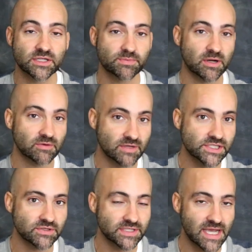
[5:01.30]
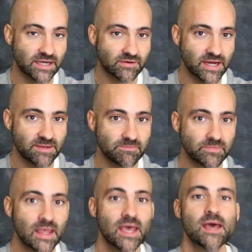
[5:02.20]
Hertzsprung-Russell diagram.
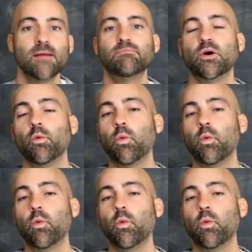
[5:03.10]
But